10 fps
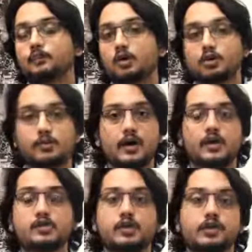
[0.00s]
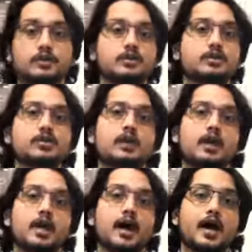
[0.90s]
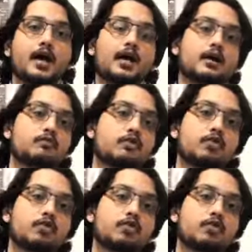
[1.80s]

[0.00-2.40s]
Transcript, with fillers: North Maharashtra region and I would